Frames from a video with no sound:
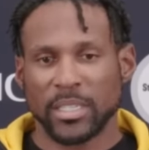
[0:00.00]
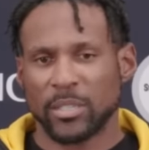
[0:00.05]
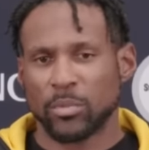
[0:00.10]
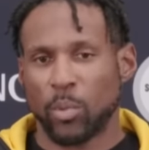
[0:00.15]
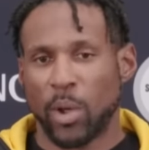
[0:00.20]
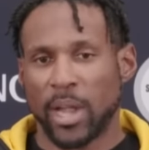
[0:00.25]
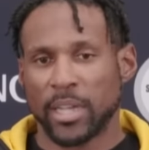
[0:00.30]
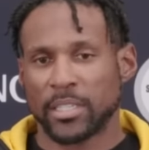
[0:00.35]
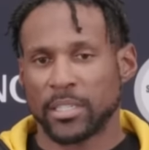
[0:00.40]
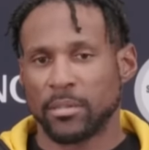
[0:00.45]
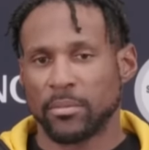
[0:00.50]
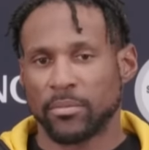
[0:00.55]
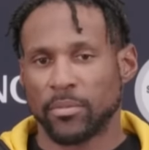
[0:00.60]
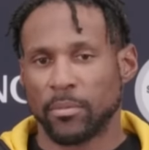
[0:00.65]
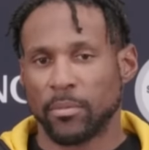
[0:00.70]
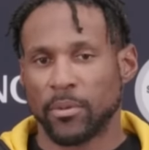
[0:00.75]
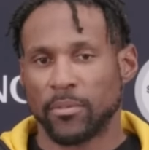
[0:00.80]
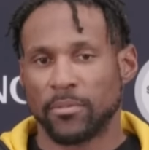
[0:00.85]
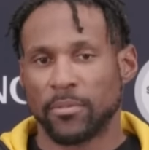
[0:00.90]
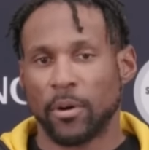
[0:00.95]
and just watching them
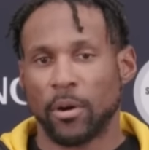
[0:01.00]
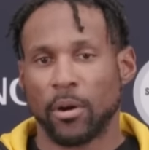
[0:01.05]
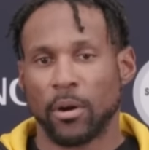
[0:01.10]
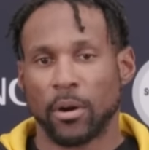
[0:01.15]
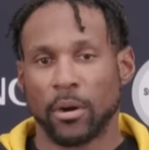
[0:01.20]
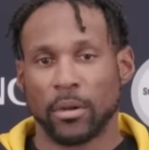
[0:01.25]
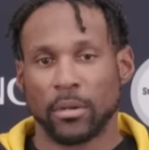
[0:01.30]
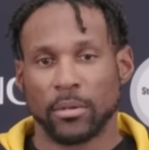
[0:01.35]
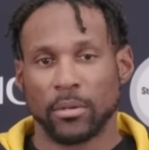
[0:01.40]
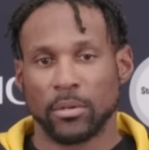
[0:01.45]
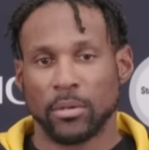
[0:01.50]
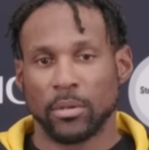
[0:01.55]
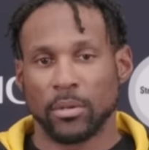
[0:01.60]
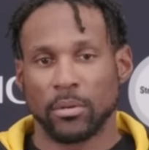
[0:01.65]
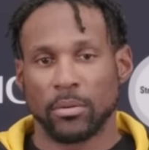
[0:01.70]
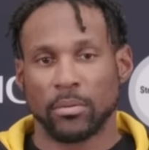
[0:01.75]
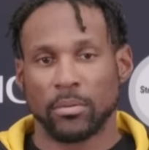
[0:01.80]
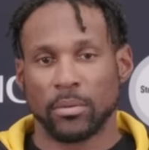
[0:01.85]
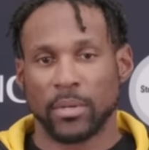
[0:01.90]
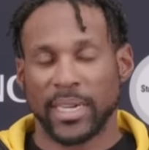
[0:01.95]
from afar. You
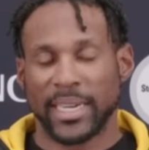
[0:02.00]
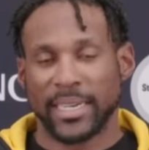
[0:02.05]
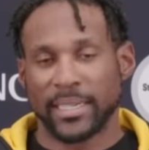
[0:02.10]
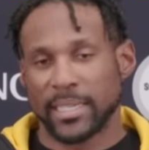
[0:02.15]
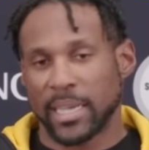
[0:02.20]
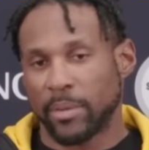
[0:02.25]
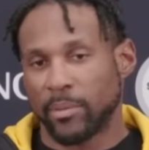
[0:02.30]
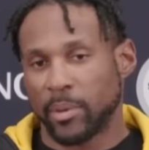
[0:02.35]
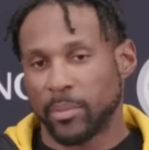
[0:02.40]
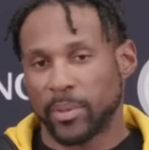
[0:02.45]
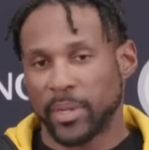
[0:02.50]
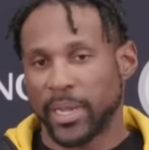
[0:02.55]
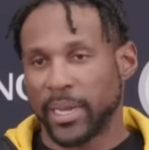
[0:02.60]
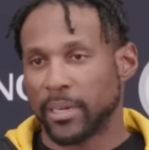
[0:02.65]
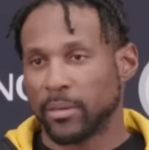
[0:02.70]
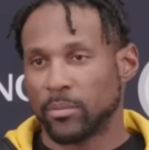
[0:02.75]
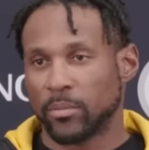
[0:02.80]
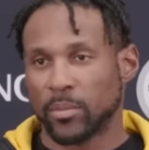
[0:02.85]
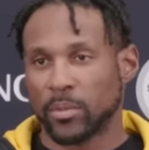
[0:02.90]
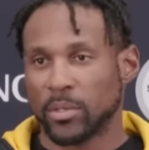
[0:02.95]
know, anytime we
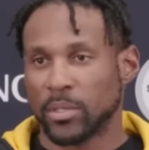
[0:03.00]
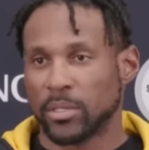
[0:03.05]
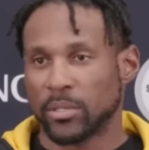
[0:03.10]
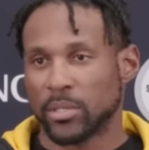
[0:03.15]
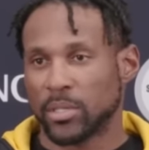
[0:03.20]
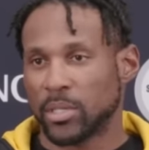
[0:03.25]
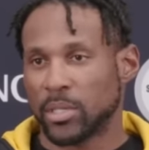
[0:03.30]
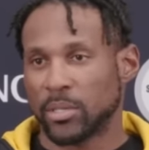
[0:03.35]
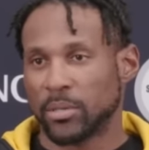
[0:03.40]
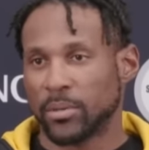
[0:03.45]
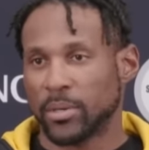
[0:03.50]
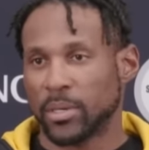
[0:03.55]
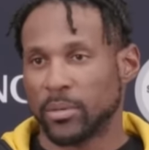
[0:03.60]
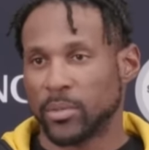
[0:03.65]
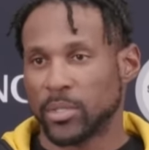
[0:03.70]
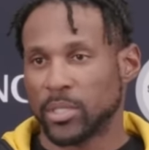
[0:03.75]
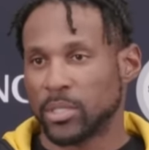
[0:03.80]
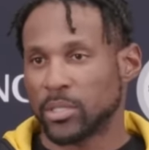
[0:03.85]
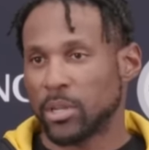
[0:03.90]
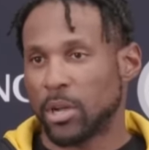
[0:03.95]
played them, it was, it,
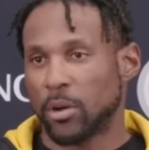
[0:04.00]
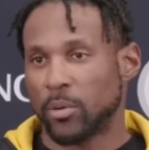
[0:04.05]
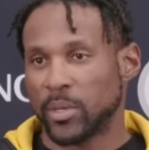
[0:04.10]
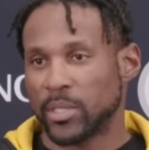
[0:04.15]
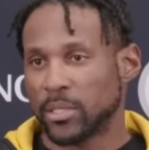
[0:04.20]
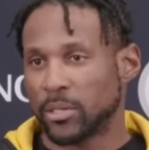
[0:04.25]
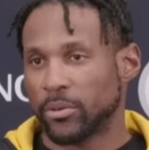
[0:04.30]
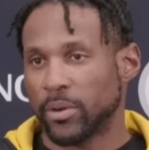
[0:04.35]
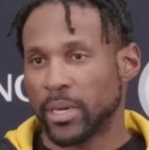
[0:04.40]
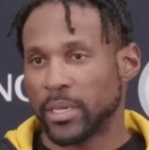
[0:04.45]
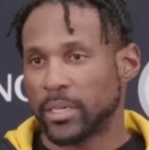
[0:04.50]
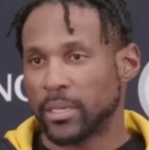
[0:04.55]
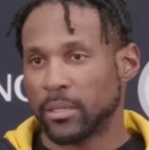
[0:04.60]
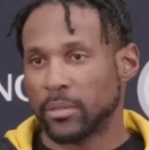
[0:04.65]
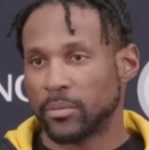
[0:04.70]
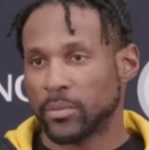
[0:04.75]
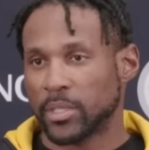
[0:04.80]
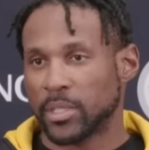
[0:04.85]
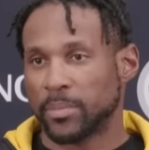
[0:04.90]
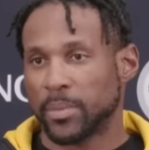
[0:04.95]
it was just always a great
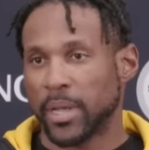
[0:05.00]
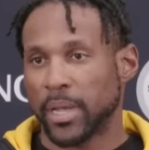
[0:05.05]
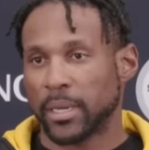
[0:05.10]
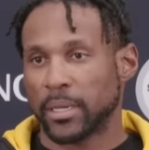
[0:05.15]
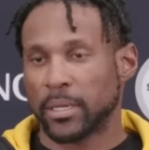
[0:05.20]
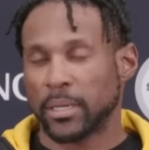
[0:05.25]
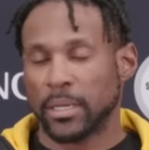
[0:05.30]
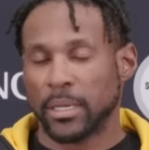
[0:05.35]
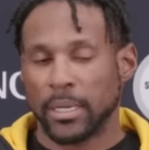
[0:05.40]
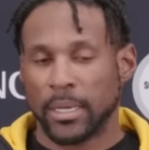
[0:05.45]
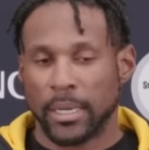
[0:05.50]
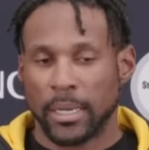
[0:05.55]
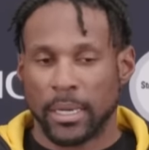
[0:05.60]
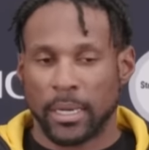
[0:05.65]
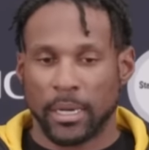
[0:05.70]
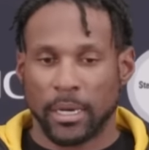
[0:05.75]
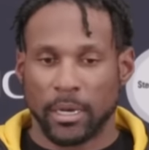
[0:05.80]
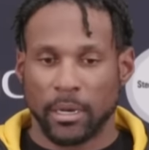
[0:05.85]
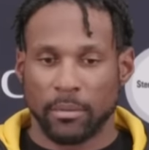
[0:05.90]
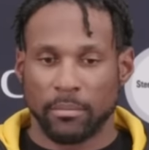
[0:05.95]
deal of respect
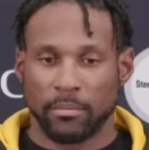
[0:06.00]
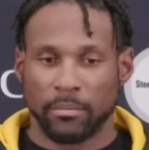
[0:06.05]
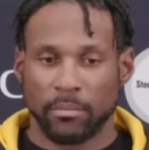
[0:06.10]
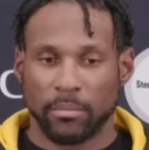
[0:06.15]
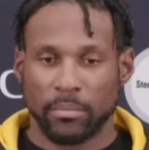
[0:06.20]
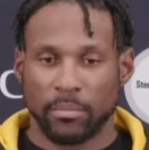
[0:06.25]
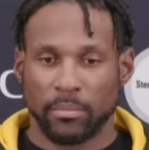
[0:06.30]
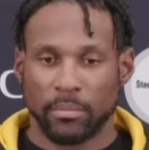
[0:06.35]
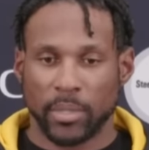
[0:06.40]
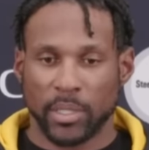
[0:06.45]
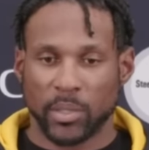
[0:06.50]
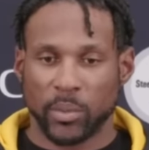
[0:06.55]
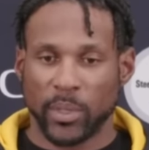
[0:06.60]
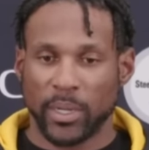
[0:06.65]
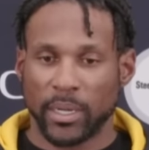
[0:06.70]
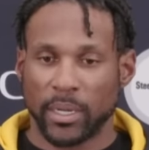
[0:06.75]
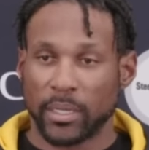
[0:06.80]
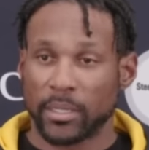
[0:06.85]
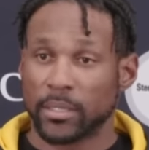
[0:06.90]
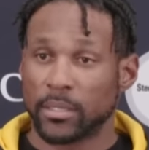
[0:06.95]
um,
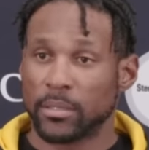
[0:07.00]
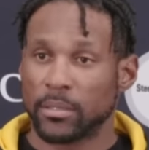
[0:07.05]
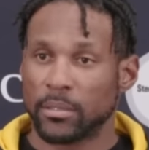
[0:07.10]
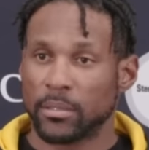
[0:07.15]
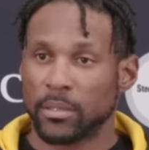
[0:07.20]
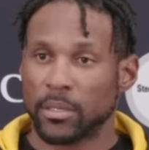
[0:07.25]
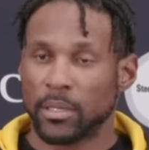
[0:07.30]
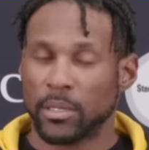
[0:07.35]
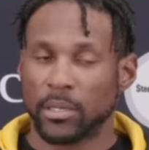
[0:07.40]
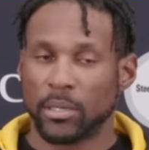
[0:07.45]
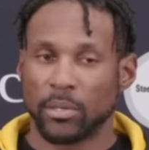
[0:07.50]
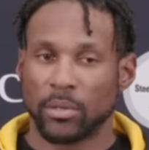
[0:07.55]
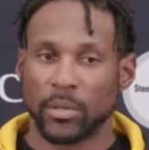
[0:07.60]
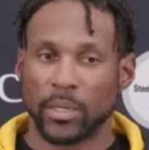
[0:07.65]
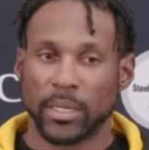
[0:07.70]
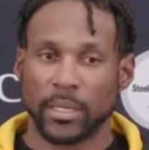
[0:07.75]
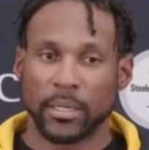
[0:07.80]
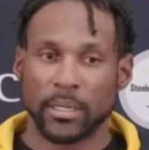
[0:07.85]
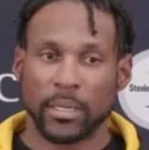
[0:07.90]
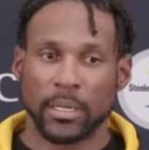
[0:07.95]
between us. You
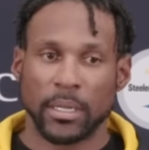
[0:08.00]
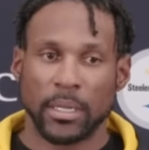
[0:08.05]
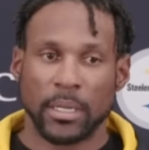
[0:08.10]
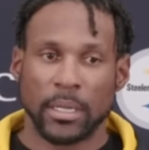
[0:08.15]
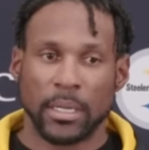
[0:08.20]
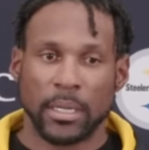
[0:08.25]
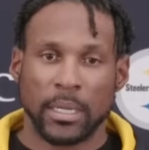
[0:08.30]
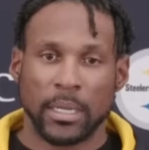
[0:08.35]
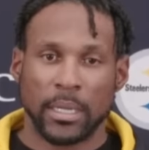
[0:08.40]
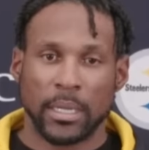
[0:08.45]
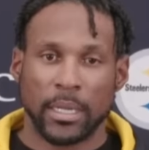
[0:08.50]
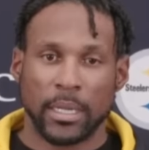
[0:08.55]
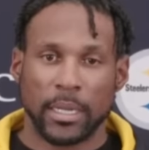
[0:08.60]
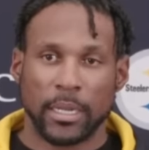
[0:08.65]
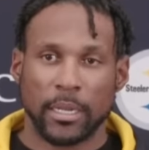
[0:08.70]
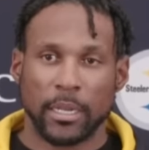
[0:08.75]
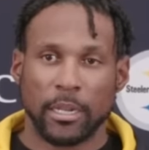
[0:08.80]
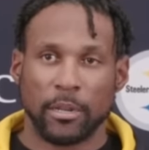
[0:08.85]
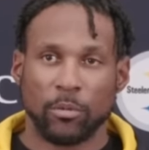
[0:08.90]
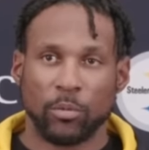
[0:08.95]
know, and,
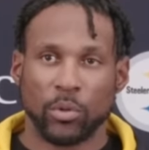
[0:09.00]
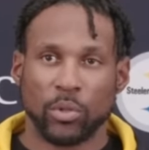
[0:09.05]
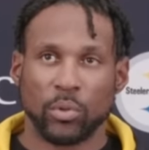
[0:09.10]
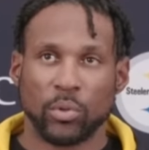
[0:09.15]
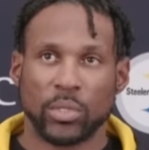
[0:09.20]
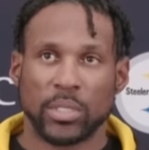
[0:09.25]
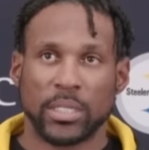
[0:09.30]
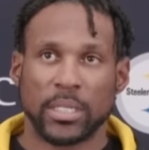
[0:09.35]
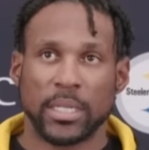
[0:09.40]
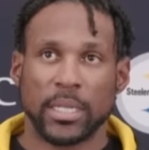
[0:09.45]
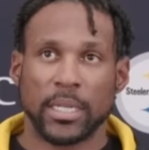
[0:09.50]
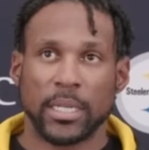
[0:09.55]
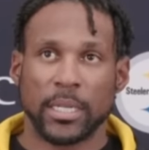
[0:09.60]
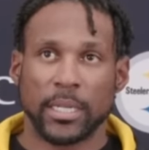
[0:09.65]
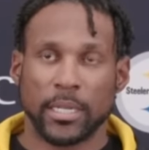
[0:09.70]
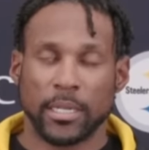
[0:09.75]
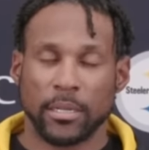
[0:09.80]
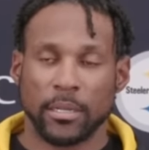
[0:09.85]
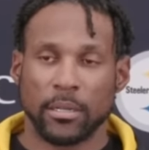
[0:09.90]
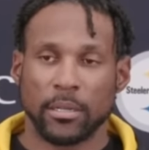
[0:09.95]
and and when you
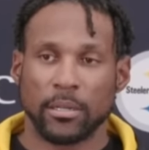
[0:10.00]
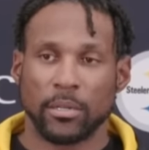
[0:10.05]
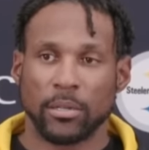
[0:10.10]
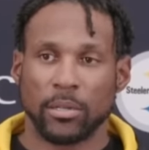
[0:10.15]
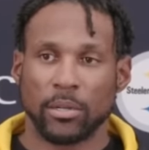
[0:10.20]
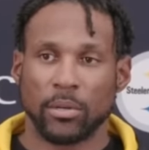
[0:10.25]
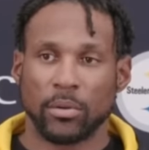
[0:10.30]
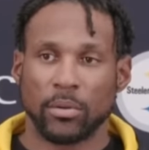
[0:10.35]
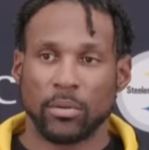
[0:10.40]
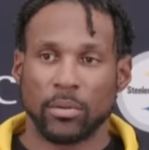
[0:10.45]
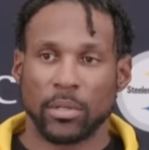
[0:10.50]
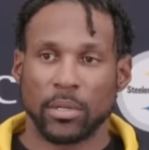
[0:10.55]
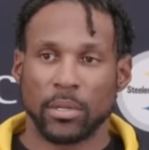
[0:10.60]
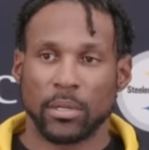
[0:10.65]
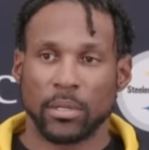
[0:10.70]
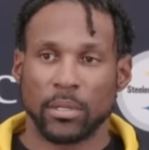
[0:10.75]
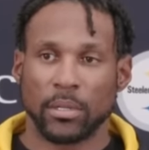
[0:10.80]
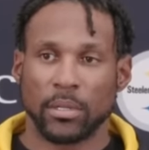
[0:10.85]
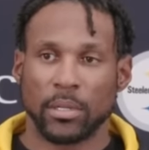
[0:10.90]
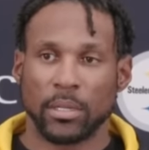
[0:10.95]
see, you know,
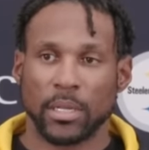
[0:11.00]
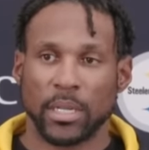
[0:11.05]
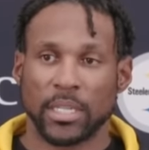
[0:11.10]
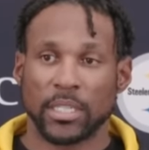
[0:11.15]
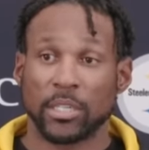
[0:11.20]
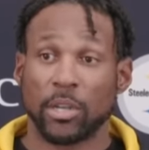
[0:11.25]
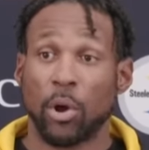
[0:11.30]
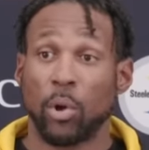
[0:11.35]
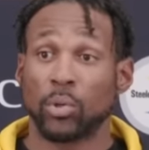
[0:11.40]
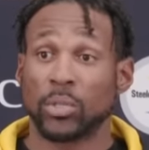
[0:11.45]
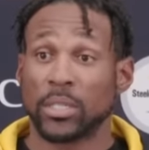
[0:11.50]
the, the his